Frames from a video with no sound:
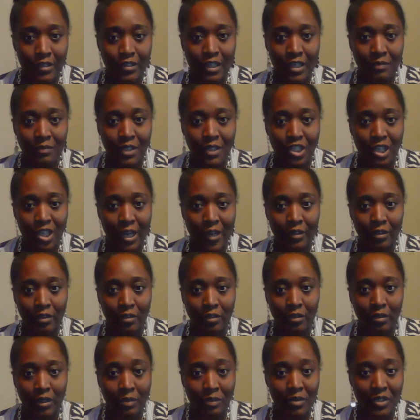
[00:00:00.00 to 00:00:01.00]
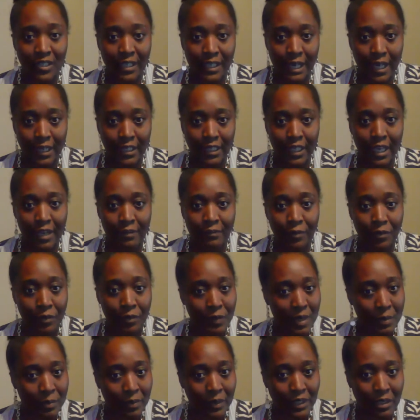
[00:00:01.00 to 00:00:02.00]
Sebi channel. Let me say that again for the
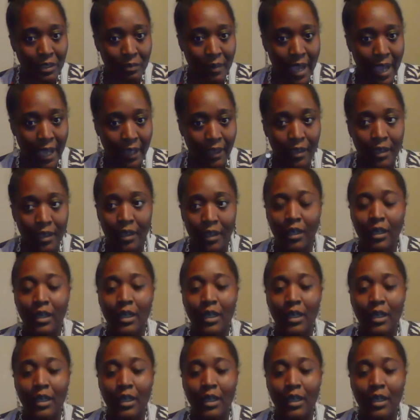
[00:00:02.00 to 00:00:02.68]
people in the back.